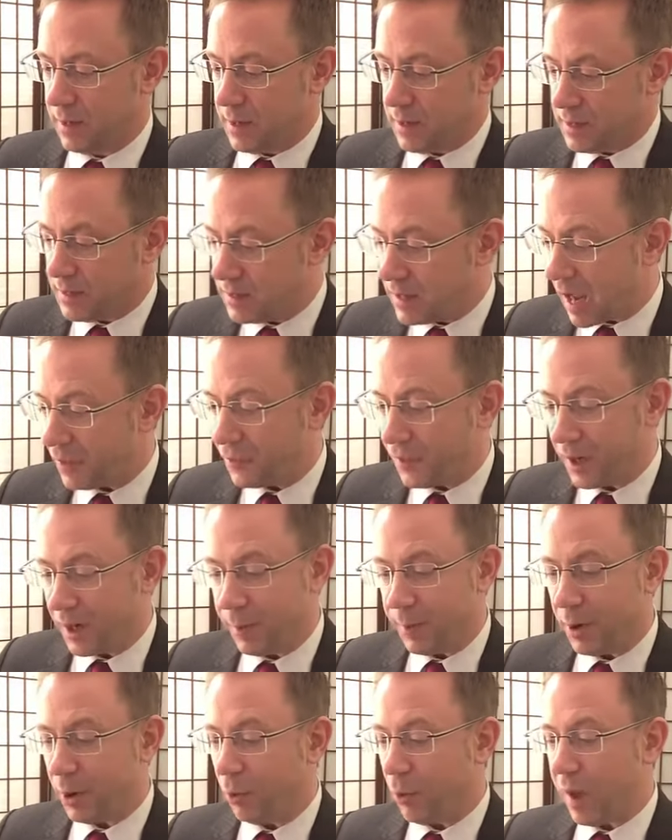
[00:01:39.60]
nothing
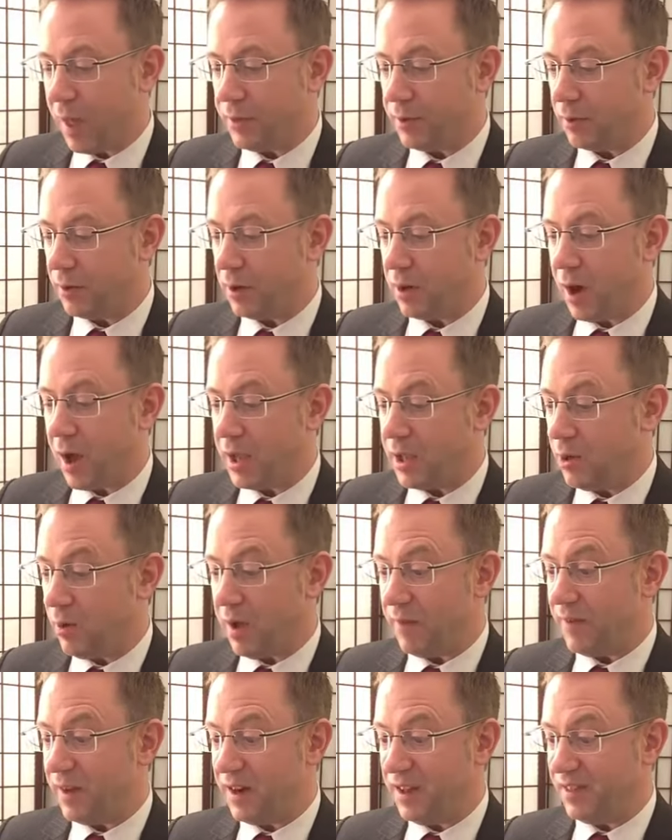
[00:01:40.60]
about whether or not you
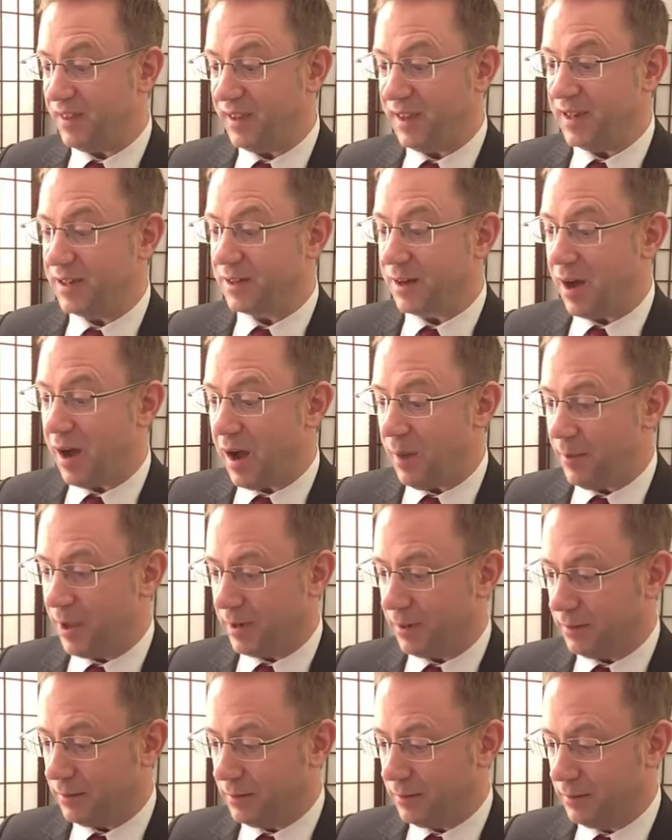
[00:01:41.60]
have anything in
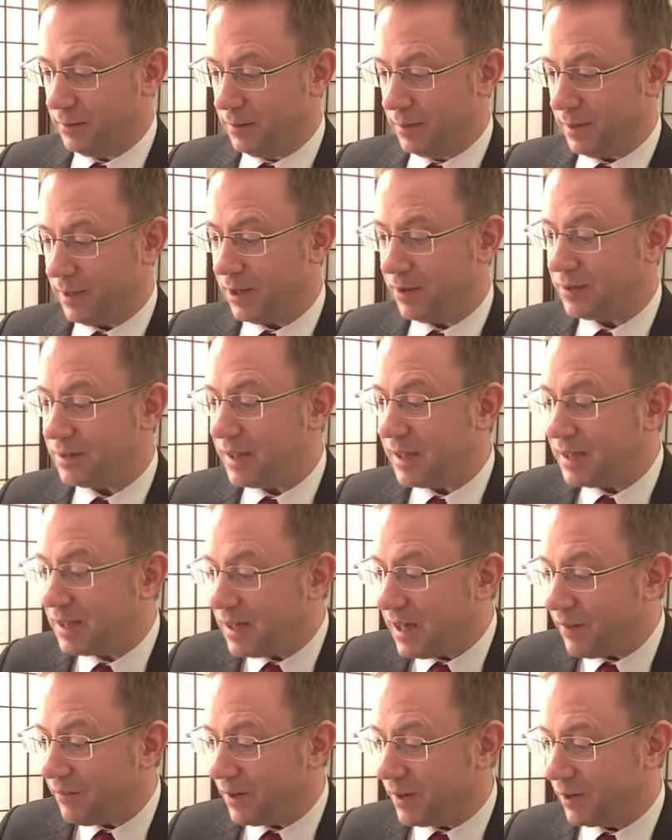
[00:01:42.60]
common. You
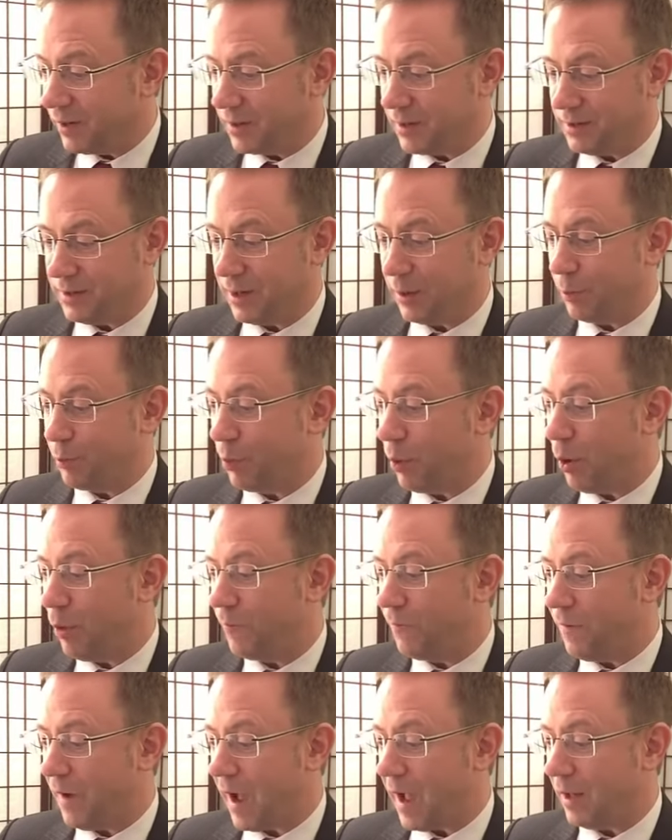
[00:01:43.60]
didn't even look at their
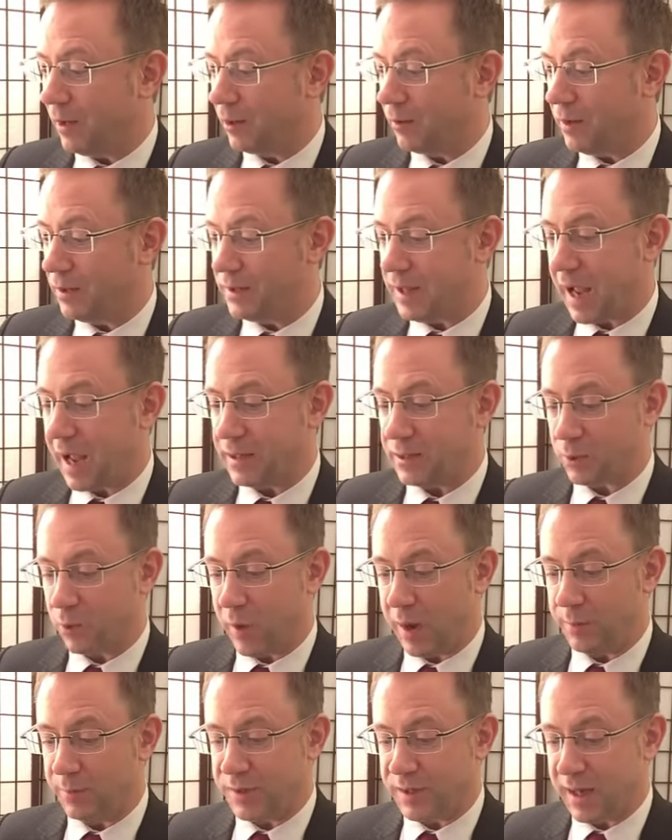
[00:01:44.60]
profile or attached
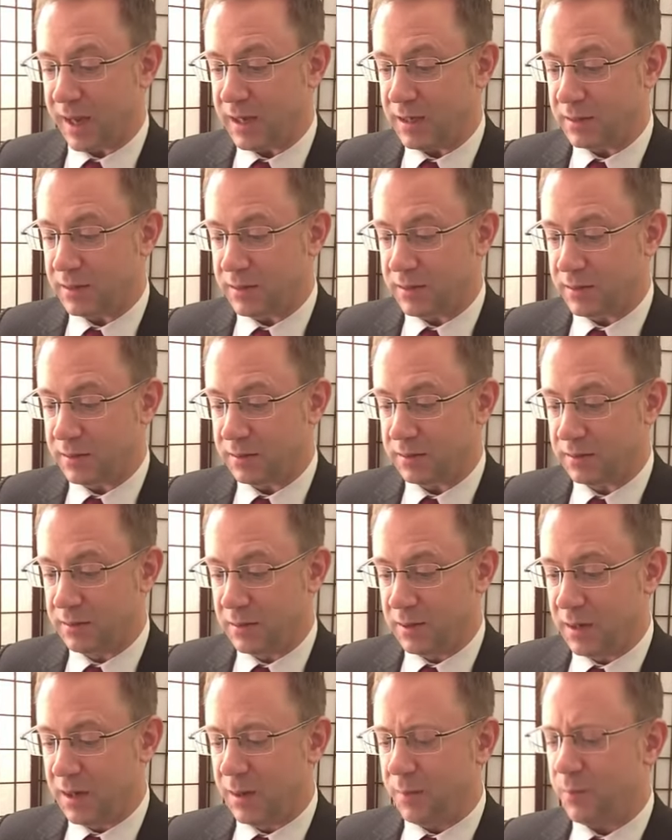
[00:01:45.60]
websites,
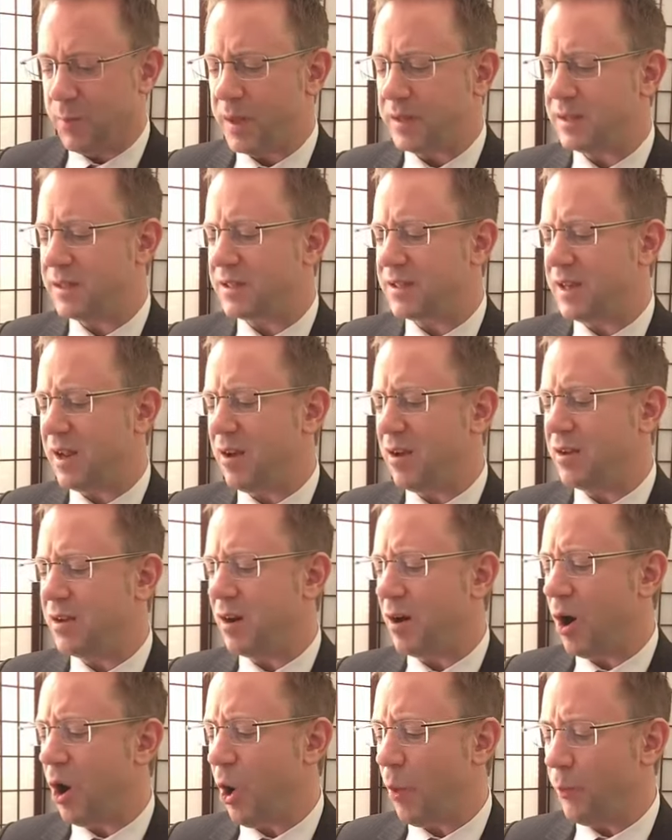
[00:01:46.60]
but still
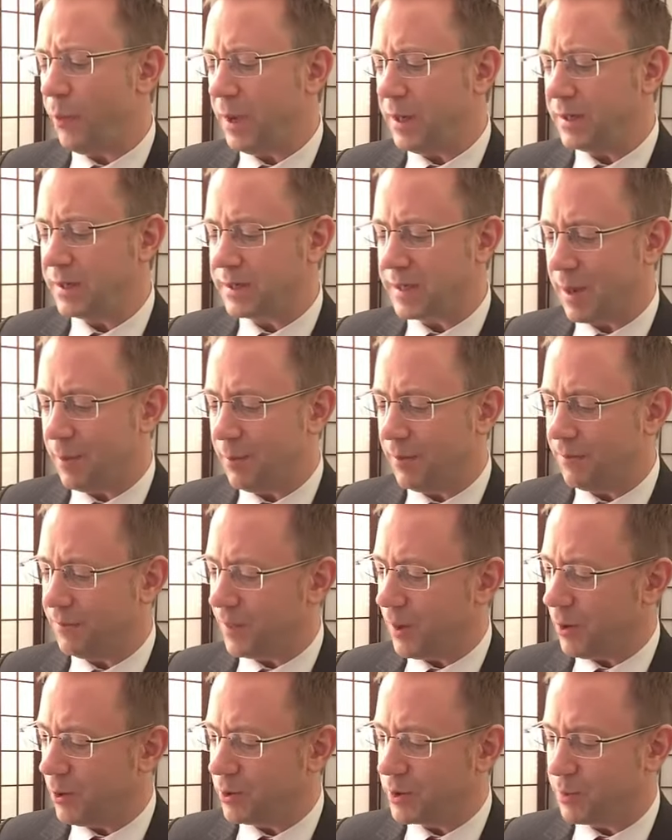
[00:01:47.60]
you're hoping some
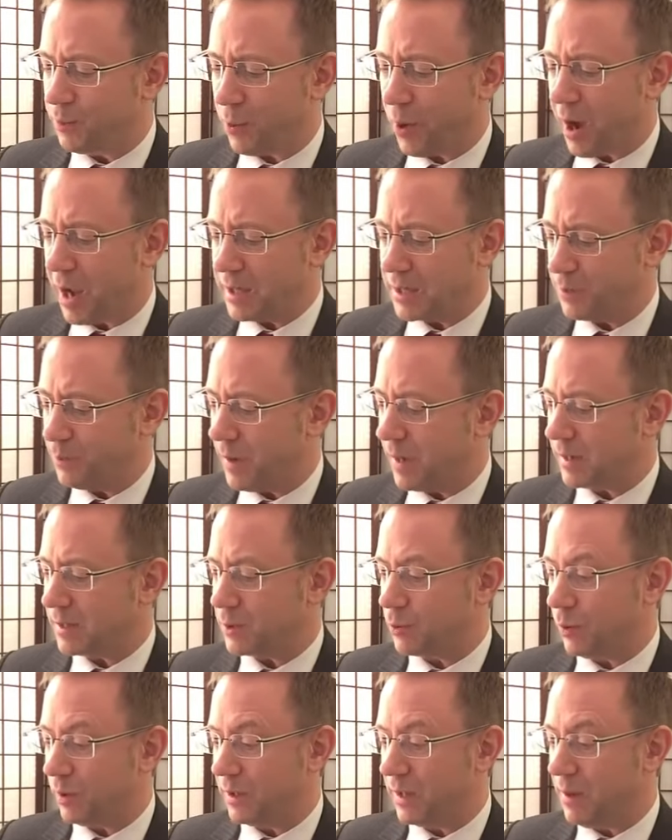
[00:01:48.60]
of those
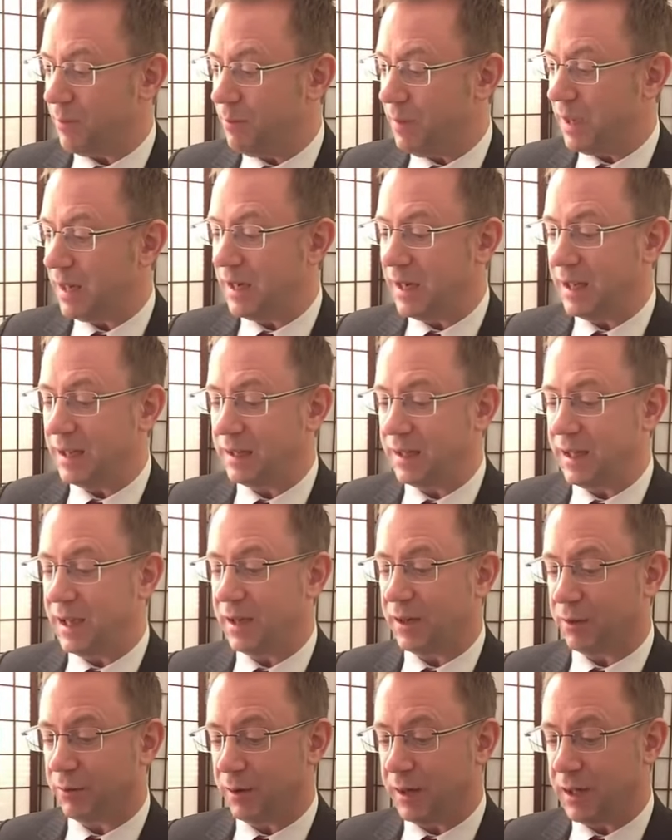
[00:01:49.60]
prospects will immediately
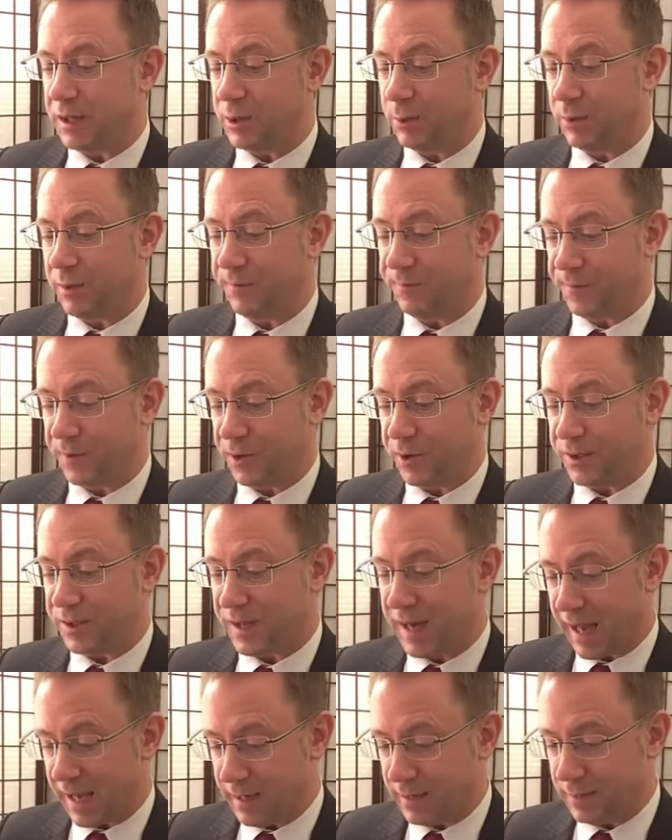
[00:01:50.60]
agree to a
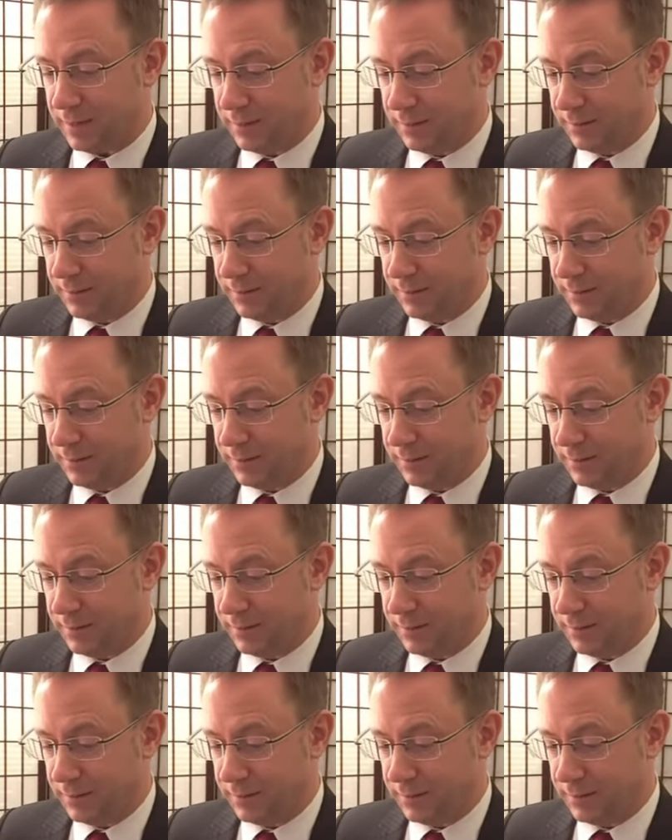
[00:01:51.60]
first date.